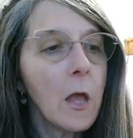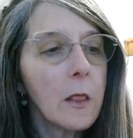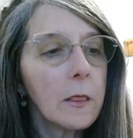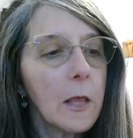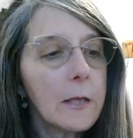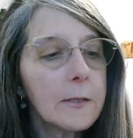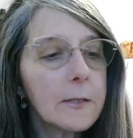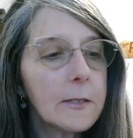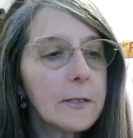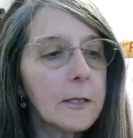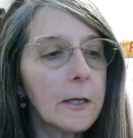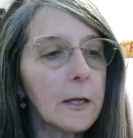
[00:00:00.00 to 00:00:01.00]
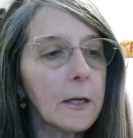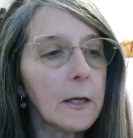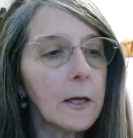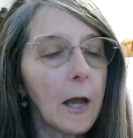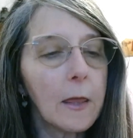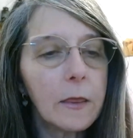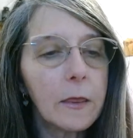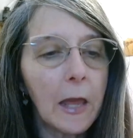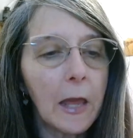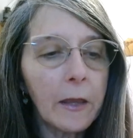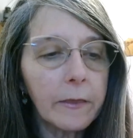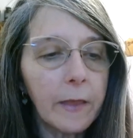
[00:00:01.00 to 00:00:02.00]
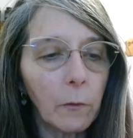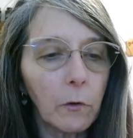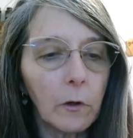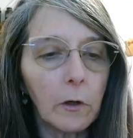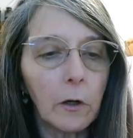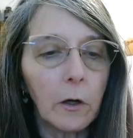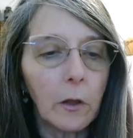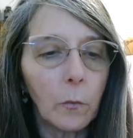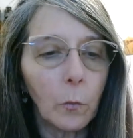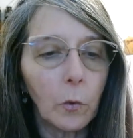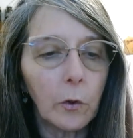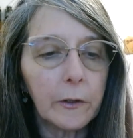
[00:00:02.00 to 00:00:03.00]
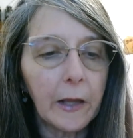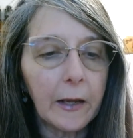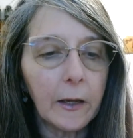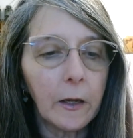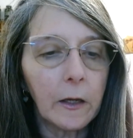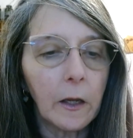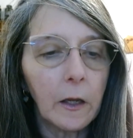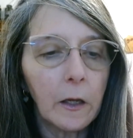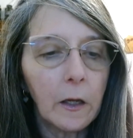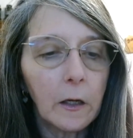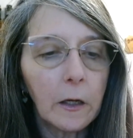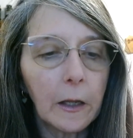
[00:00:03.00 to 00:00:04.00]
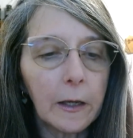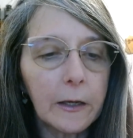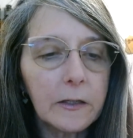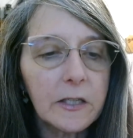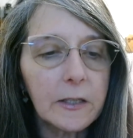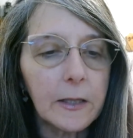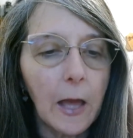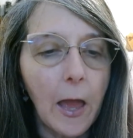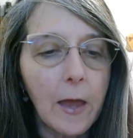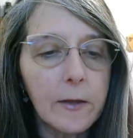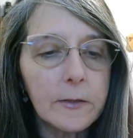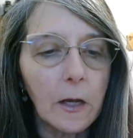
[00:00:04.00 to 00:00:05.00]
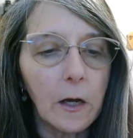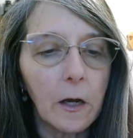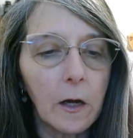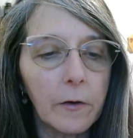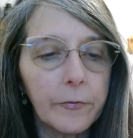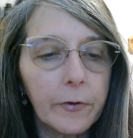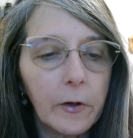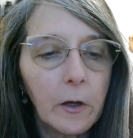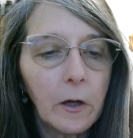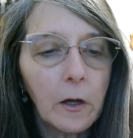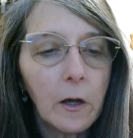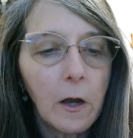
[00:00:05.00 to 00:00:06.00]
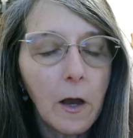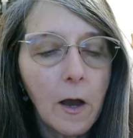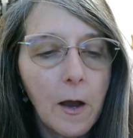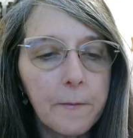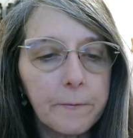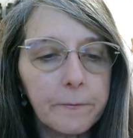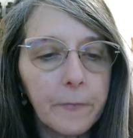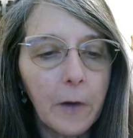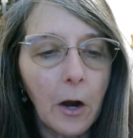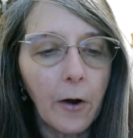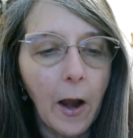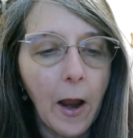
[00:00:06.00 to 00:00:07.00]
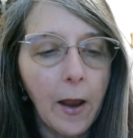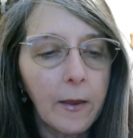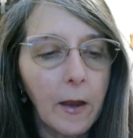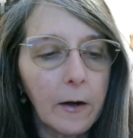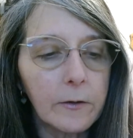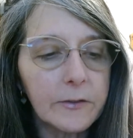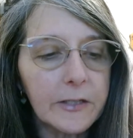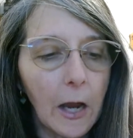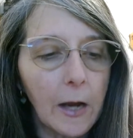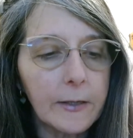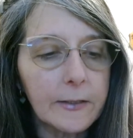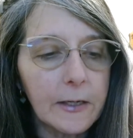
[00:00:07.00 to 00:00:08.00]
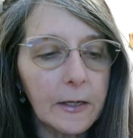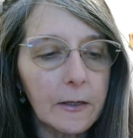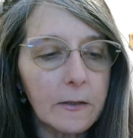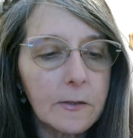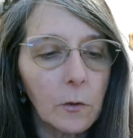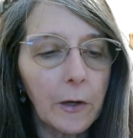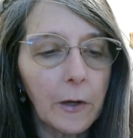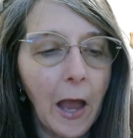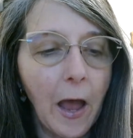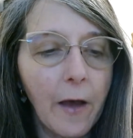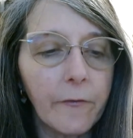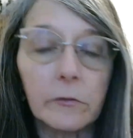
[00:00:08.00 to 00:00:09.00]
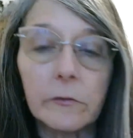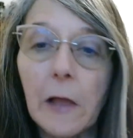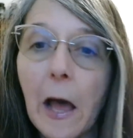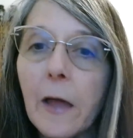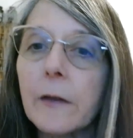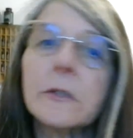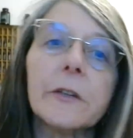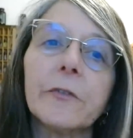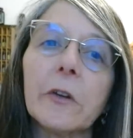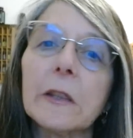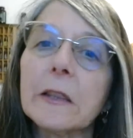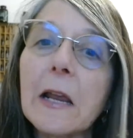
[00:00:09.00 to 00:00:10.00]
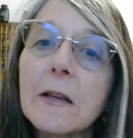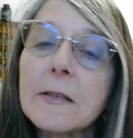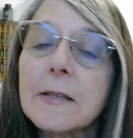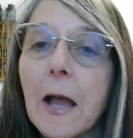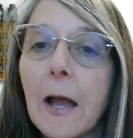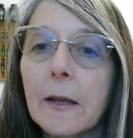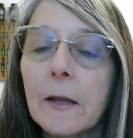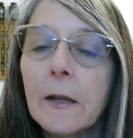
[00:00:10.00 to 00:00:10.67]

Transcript: Let's see. I think that we're getting to the end of our ideas. So we have a lot of different things that